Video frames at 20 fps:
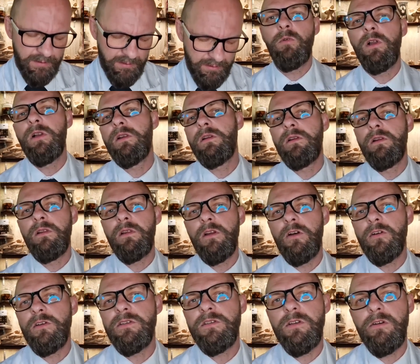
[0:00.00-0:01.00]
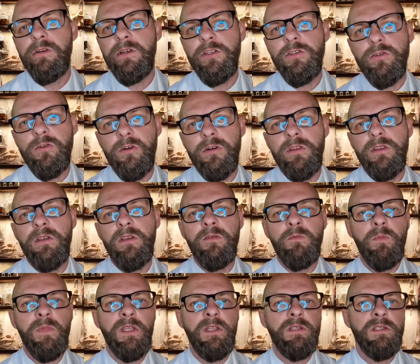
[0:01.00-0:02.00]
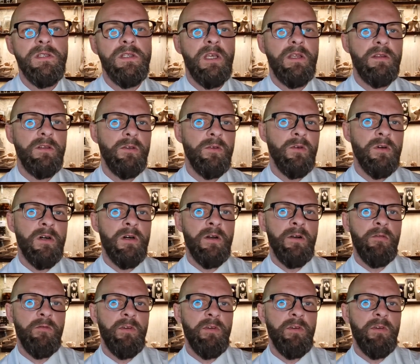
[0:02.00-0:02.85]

Well, long story short, it means that you are